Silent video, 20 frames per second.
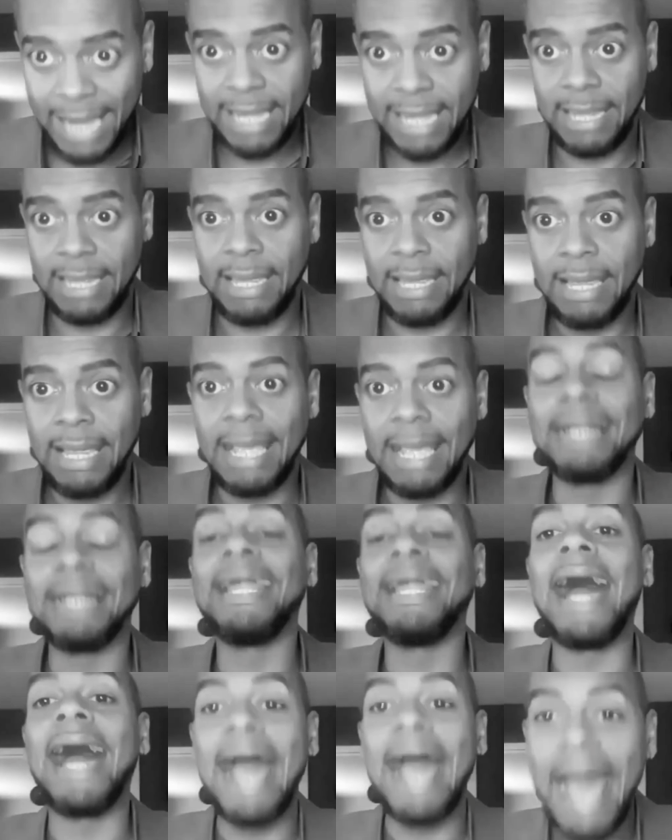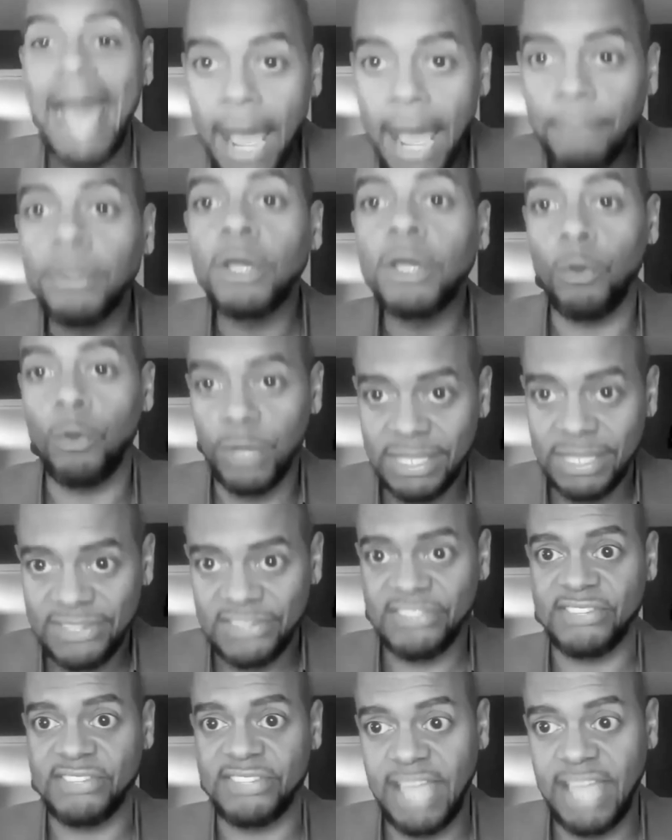back, and I am
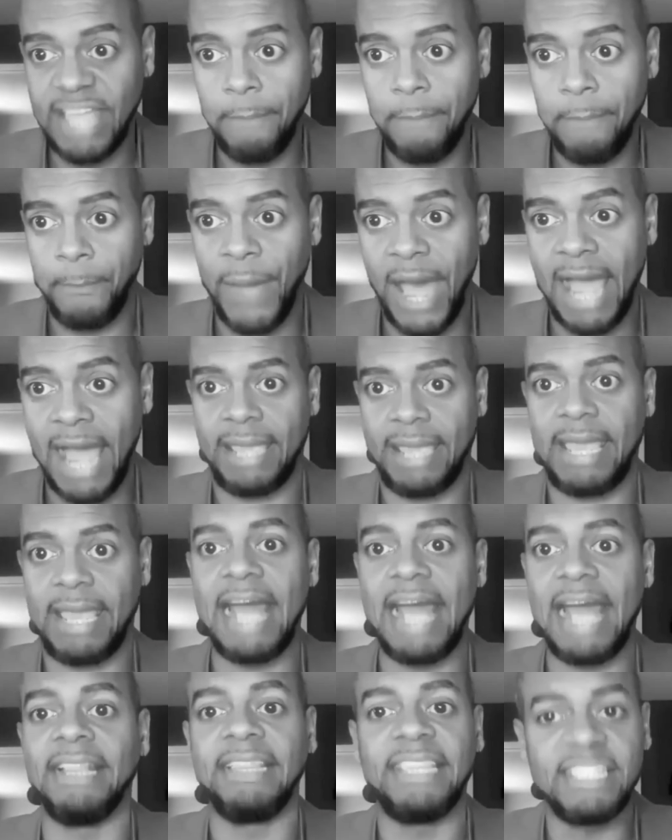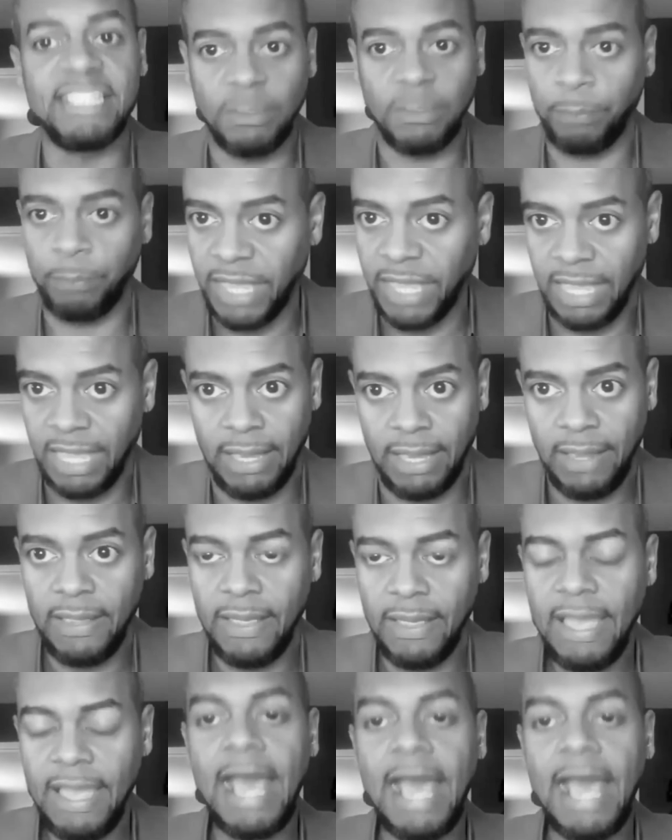going to step back and disappear,